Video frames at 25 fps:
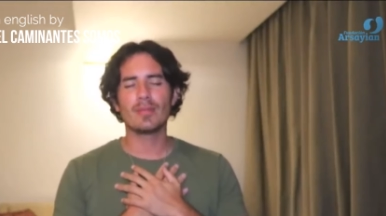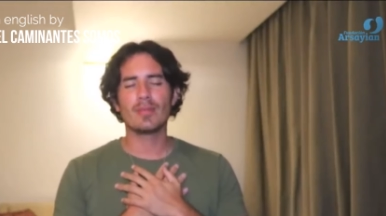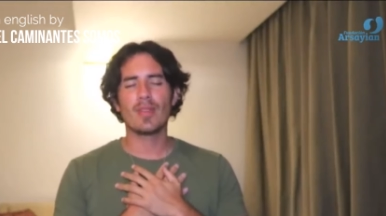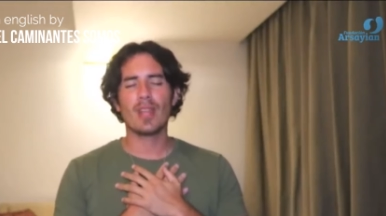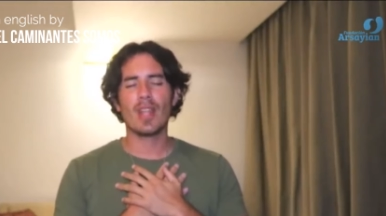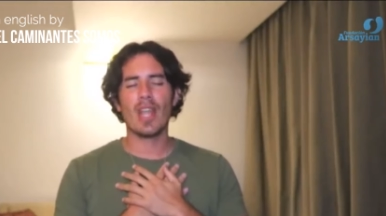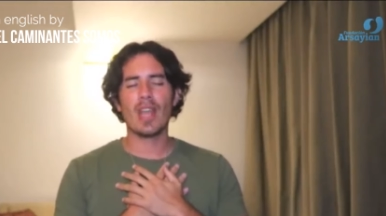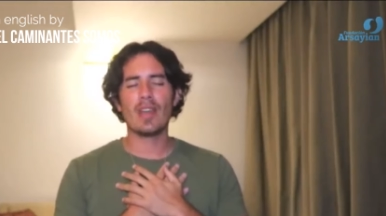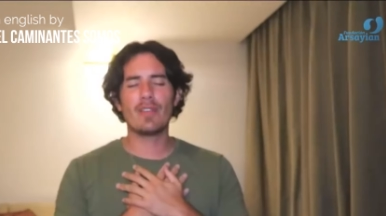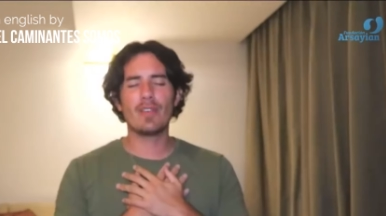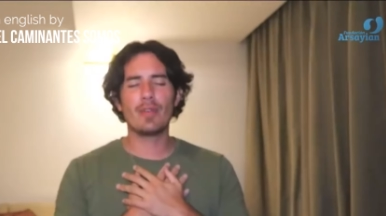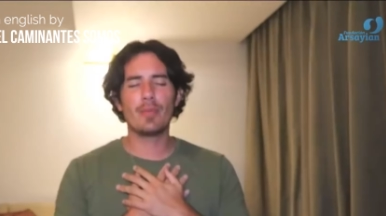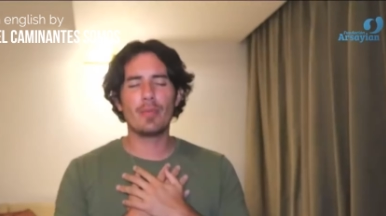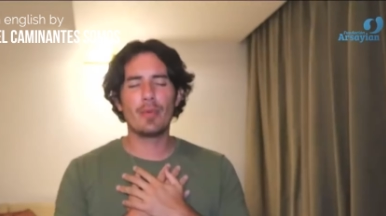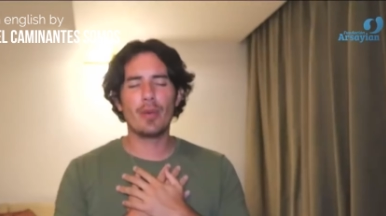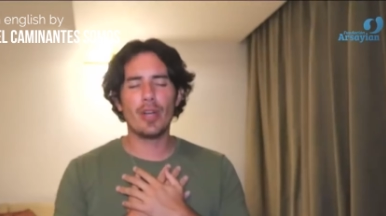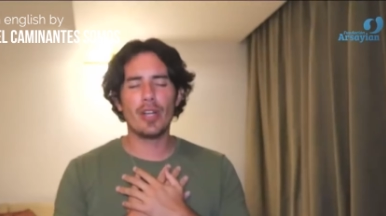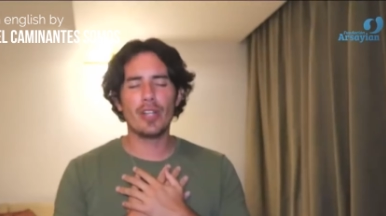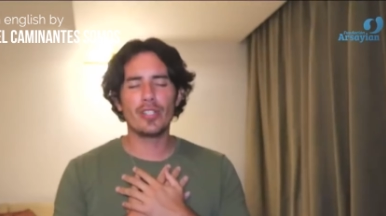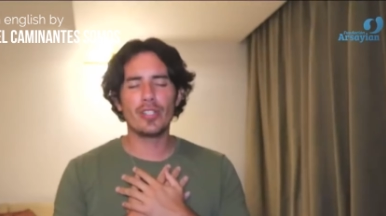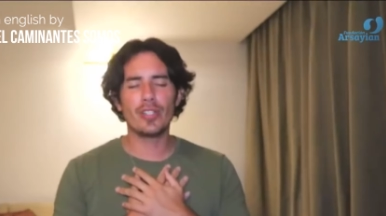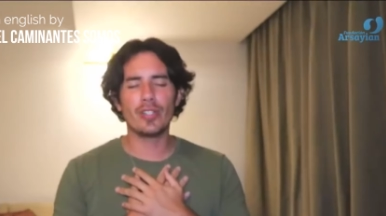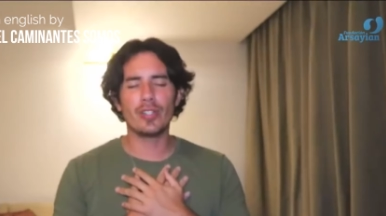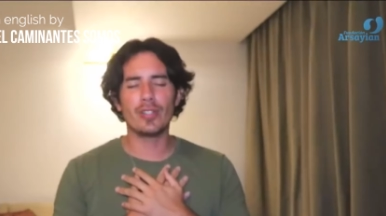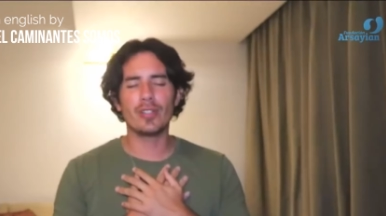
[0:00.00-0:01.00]
every
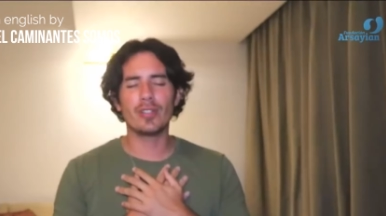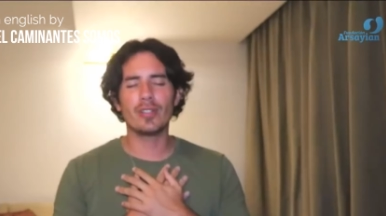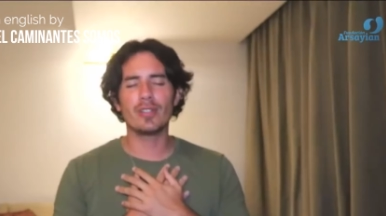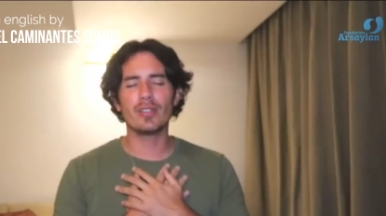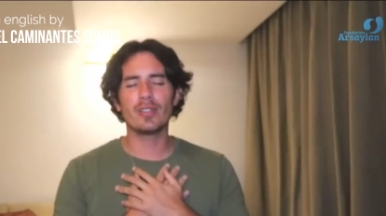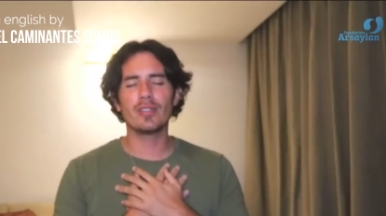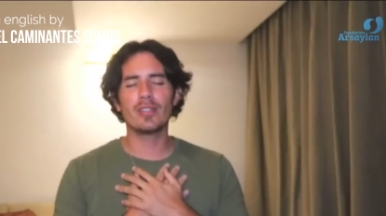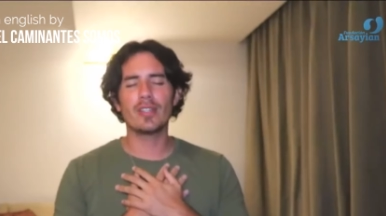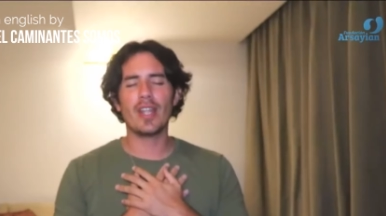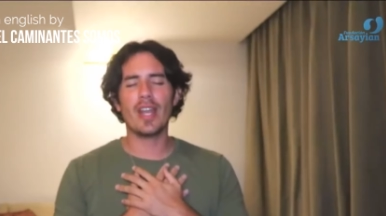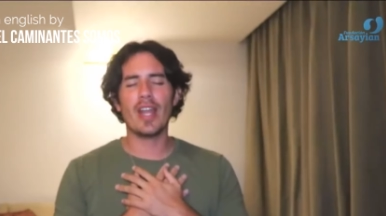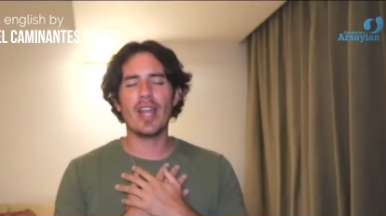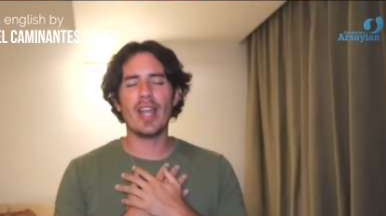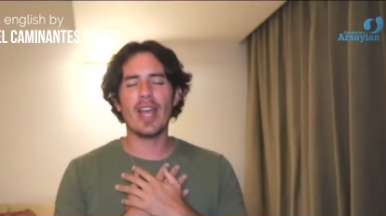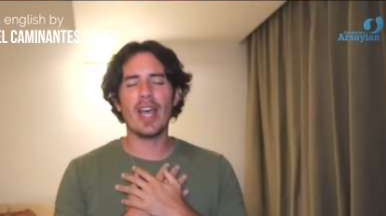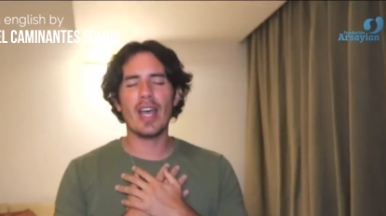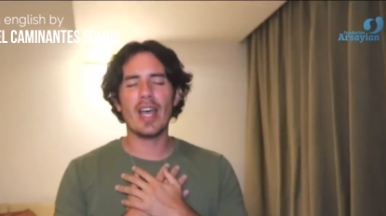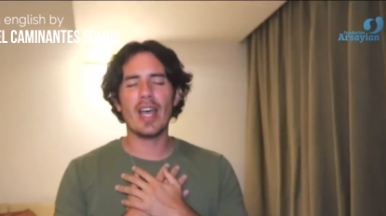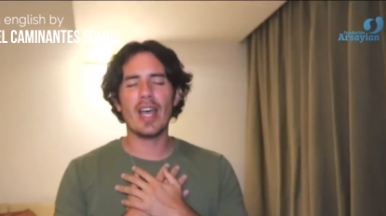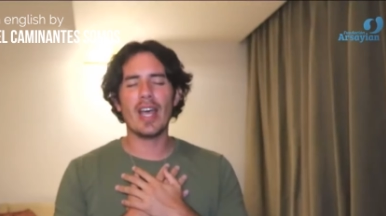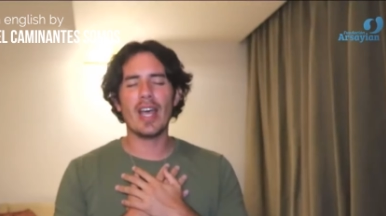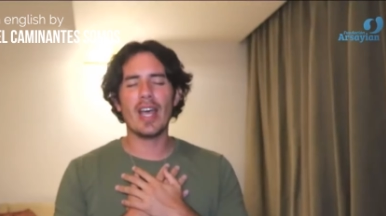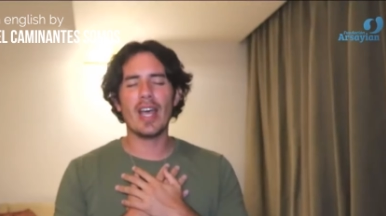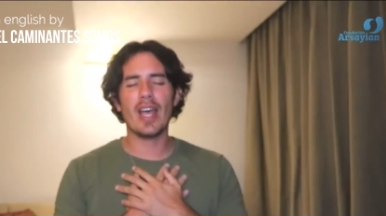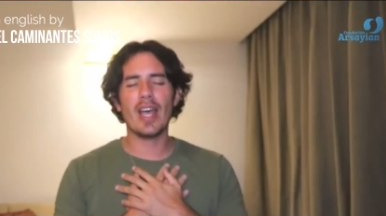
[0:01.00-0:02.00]
pressure that I have
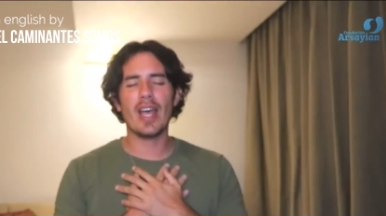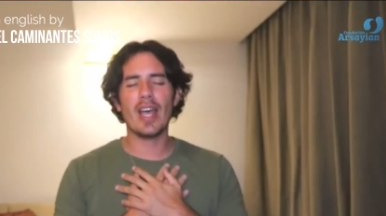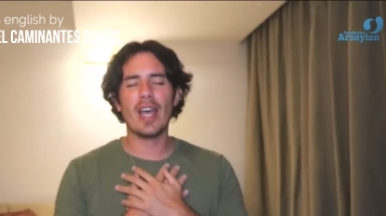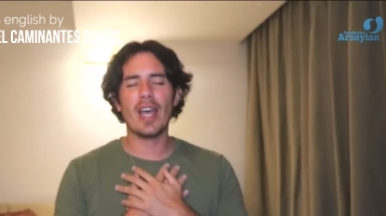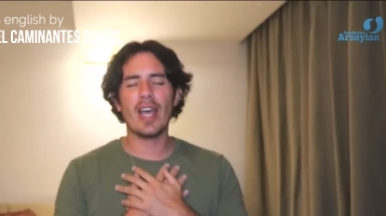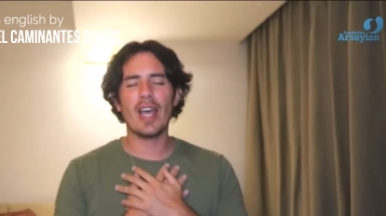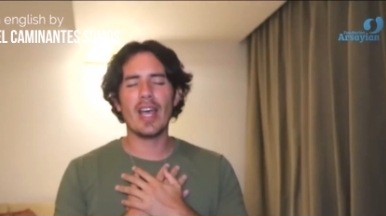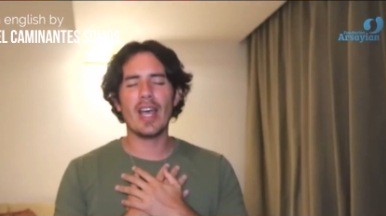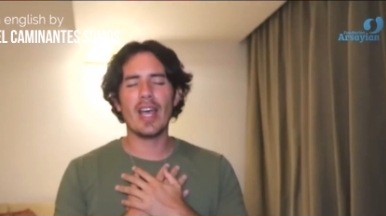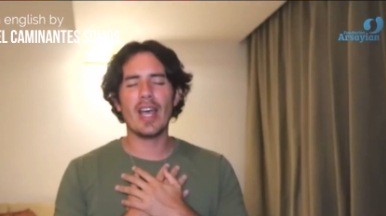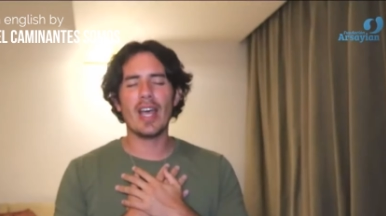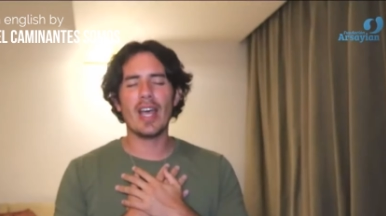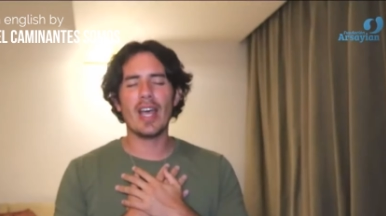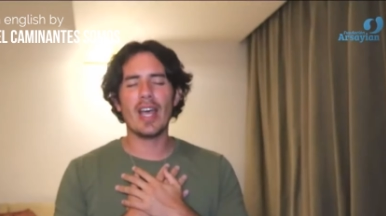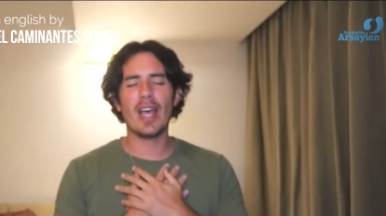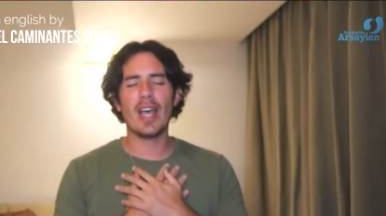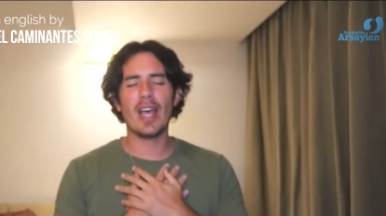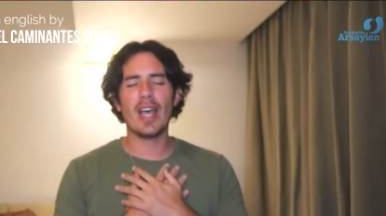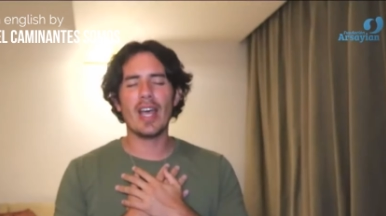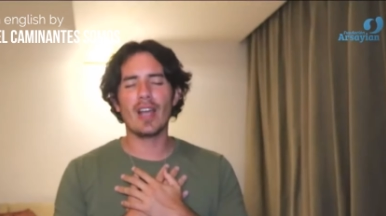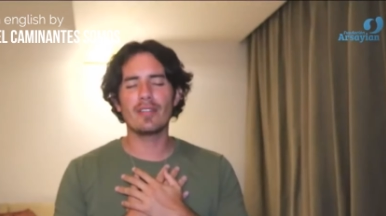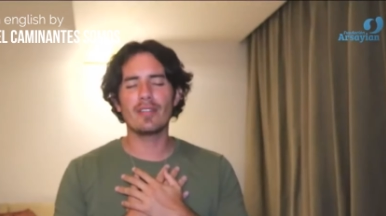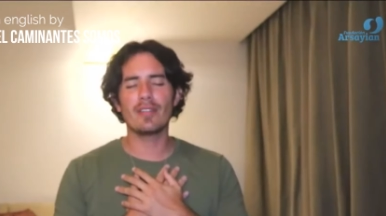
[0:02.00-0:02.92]
received in my life